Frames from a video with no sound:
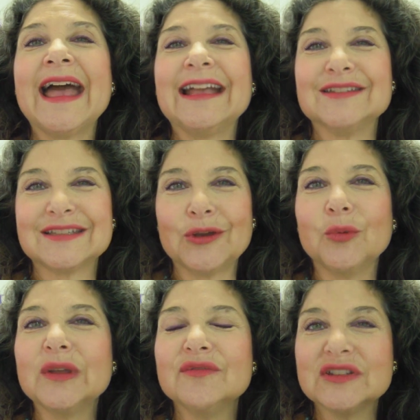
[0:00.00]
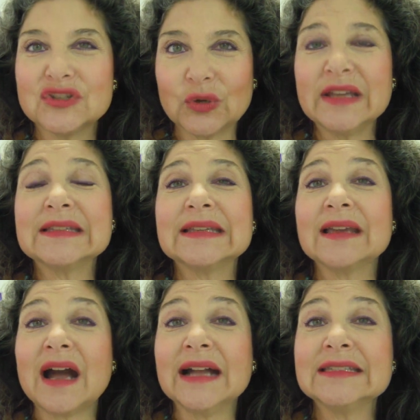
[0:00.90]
And so we rejoice in God